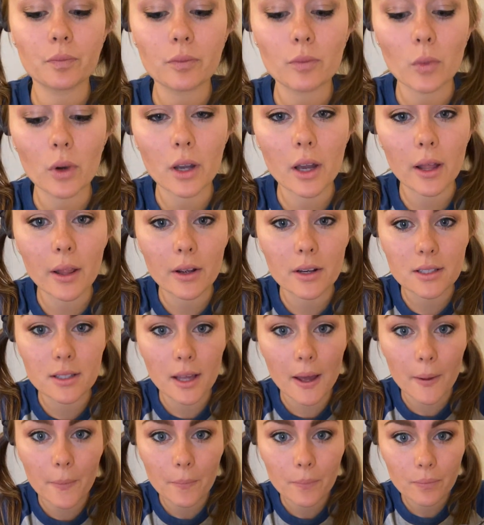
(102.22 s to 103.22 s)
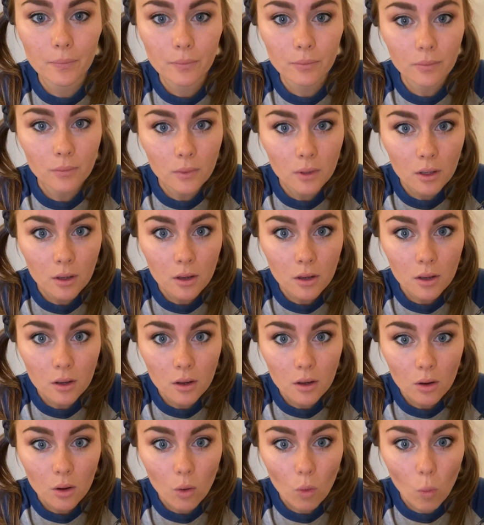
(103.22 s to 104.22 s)
What color is that?
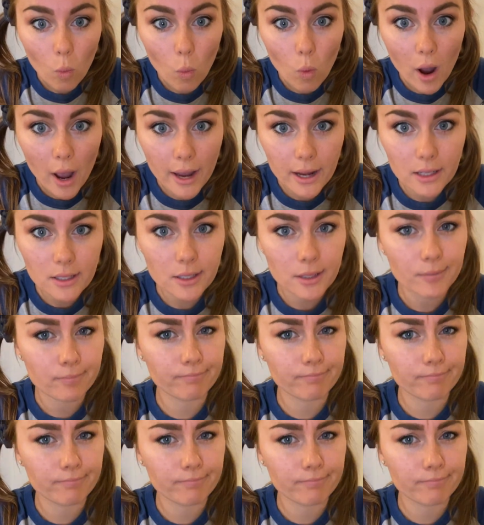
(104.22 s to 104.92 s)
White.